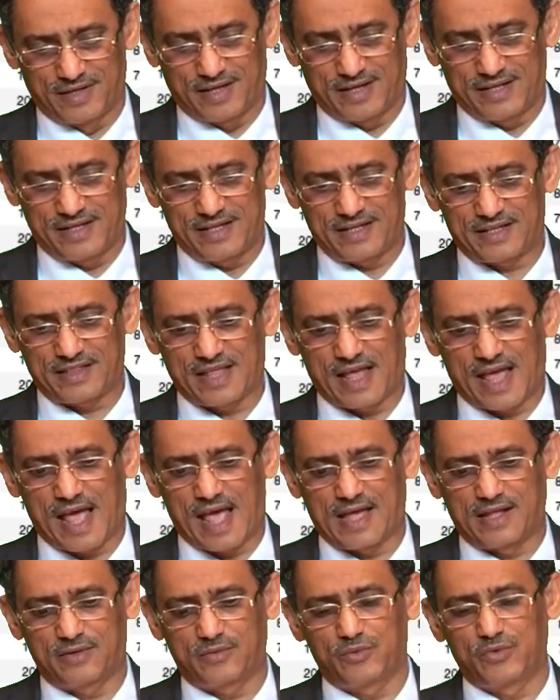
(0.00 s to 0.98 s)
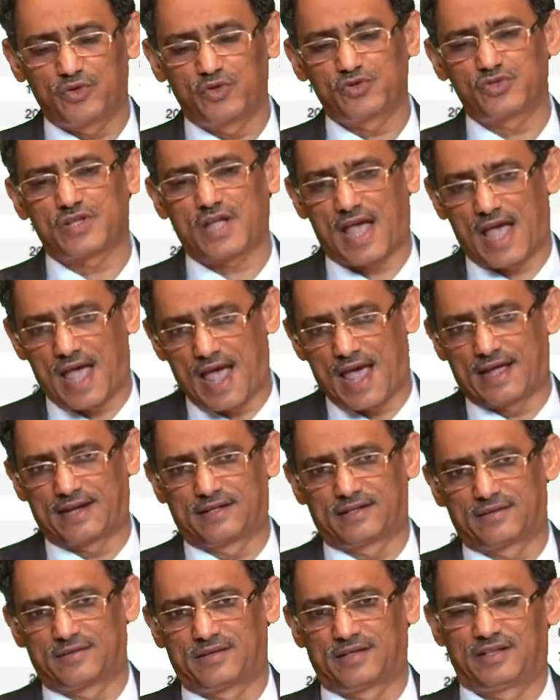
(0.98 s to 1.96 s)
Here the and we use
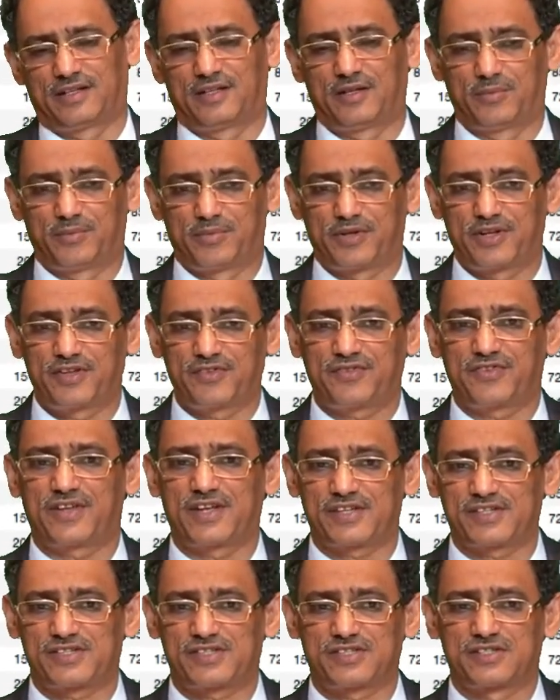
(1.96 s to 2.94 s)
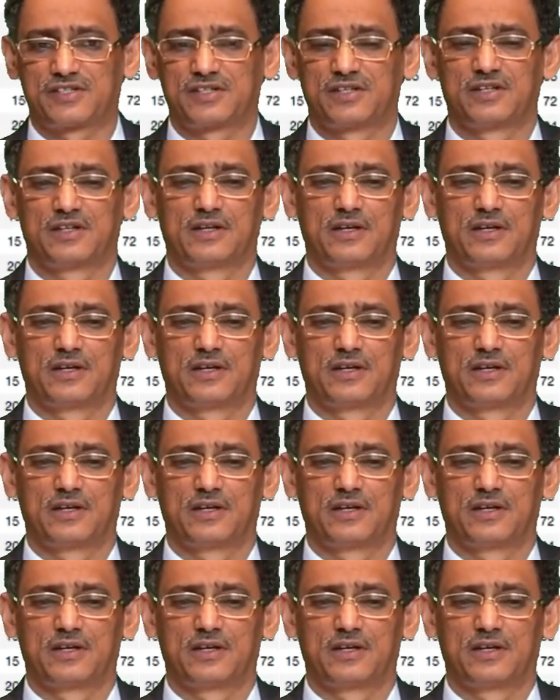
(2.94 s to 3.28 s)
and. In the previous